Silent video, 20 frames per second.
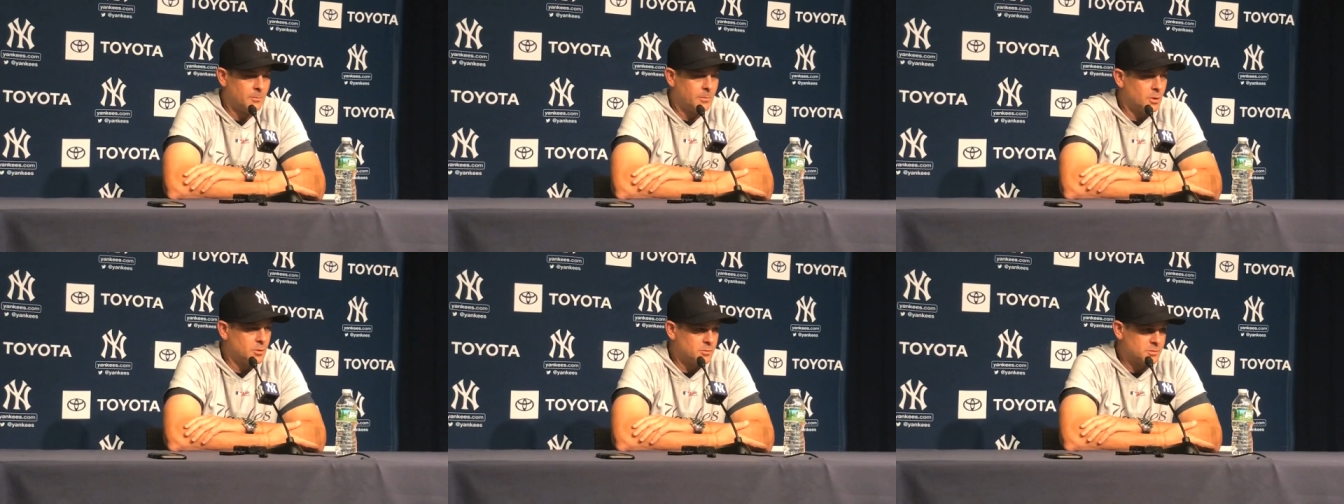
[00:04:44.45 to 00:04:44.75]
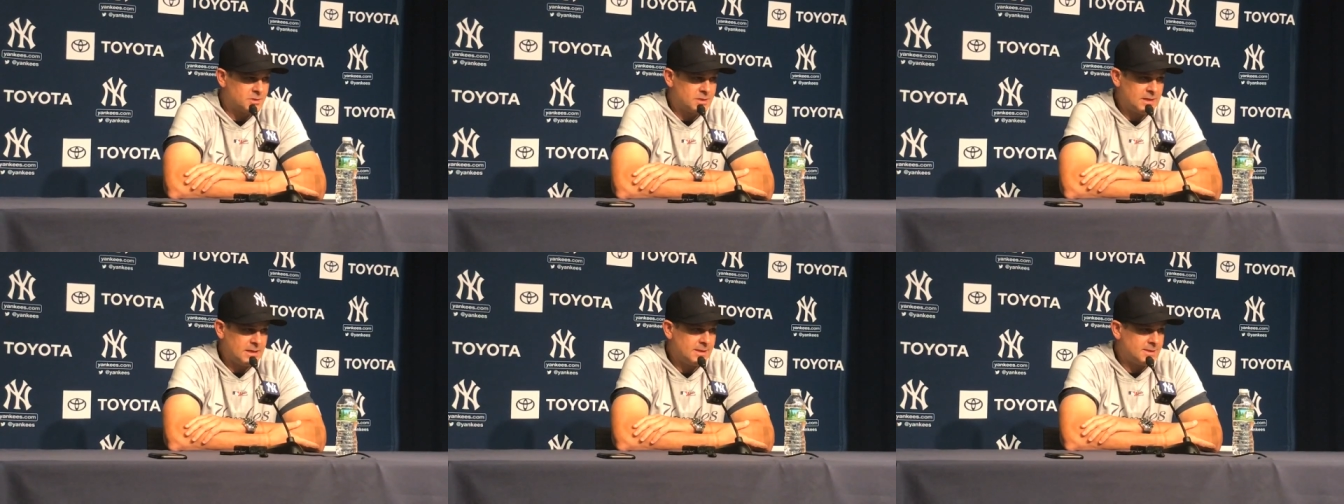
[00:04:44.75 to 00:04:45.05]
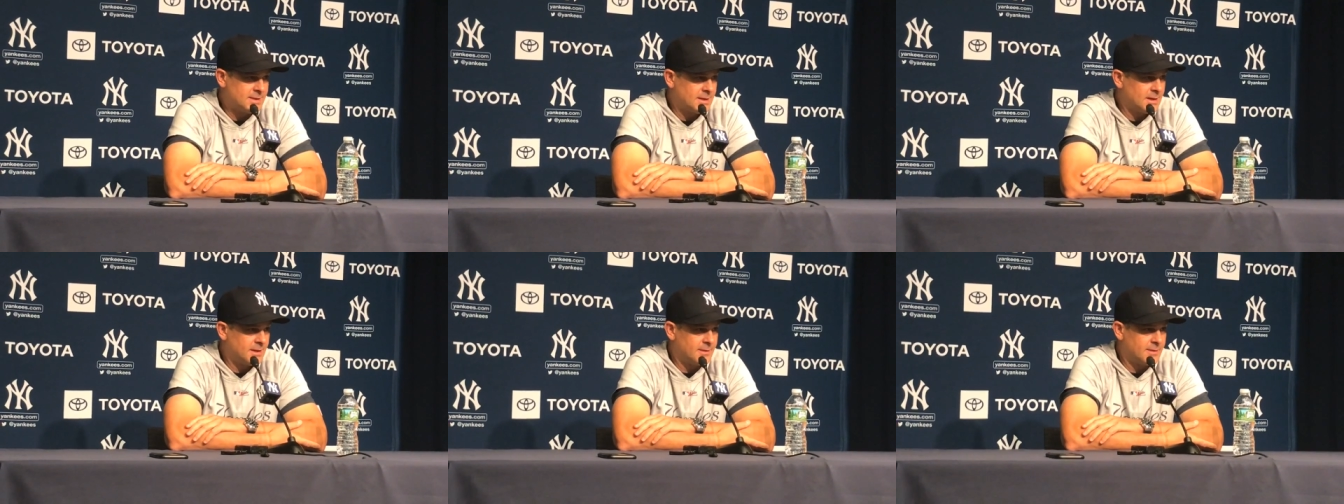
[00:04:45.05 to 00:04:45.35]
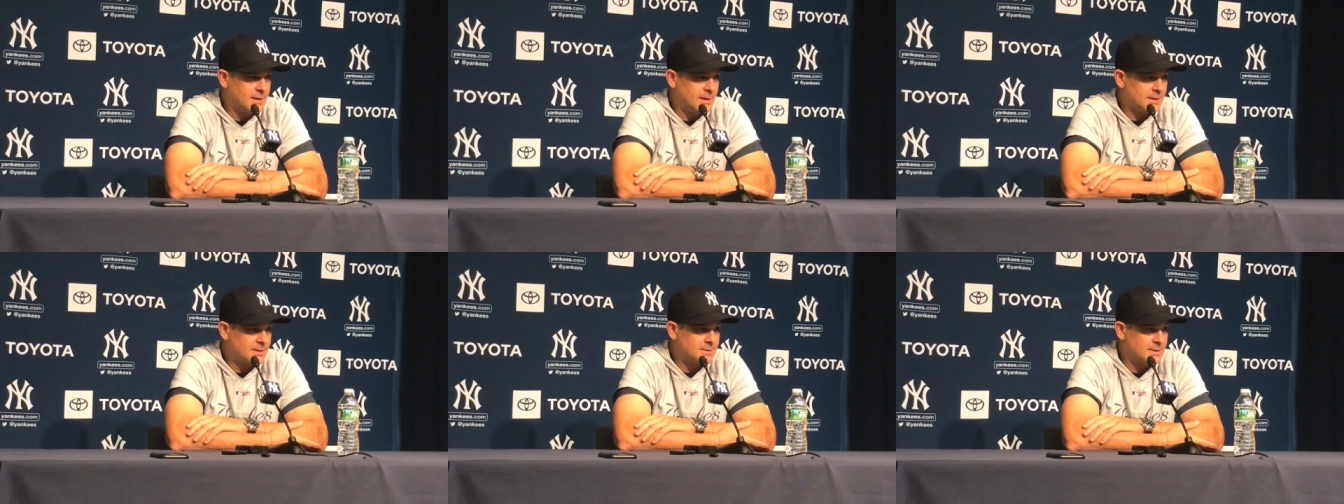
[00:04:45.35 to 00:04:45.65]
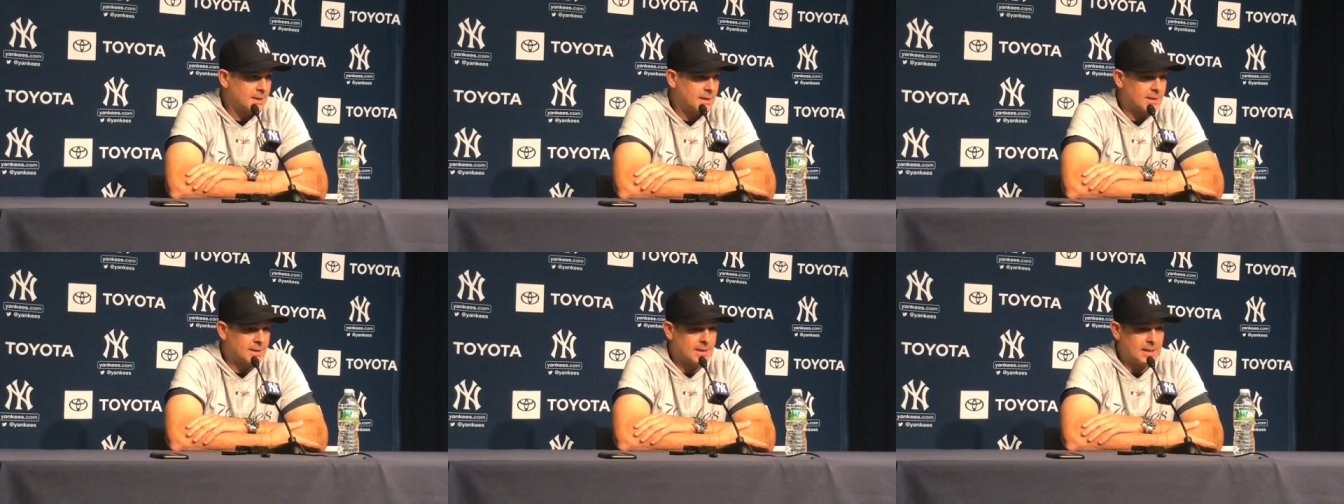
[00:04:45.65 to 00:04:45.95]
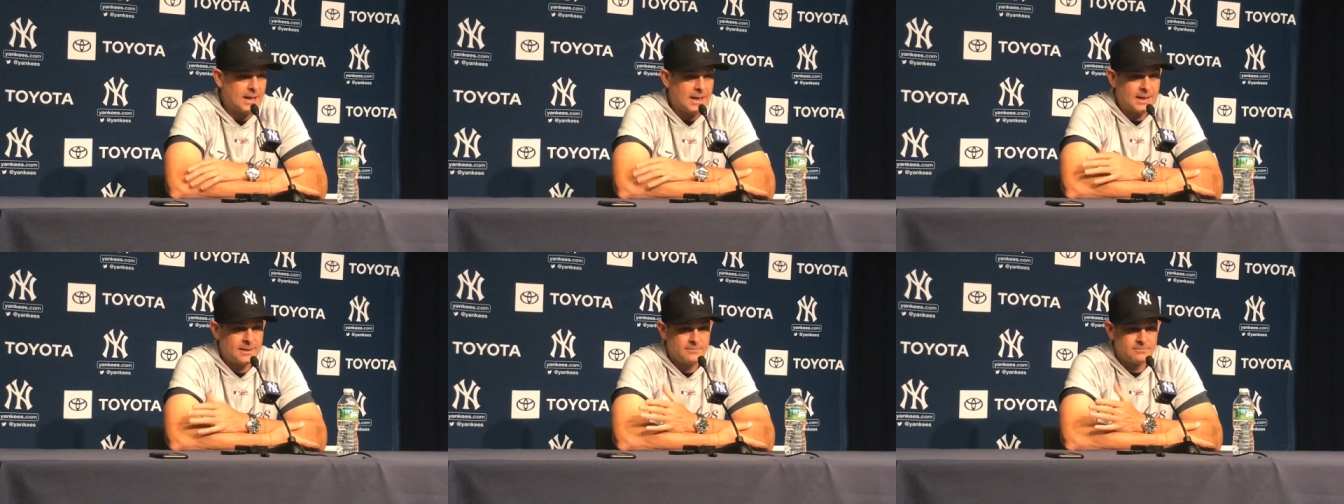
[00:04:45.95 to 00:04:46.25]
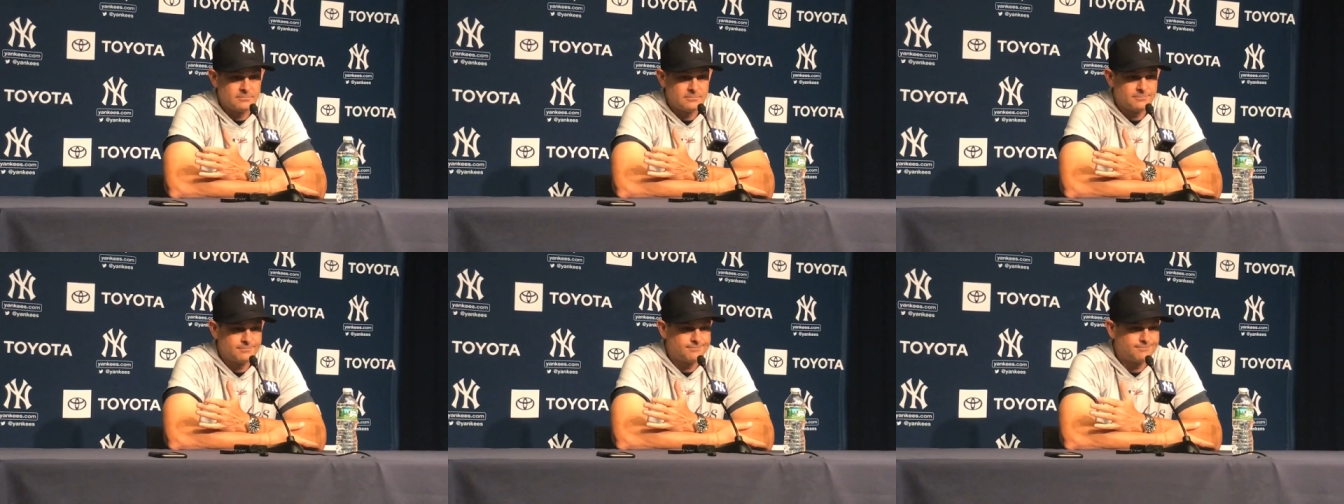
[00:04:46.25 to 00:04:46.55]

postseason and things like that,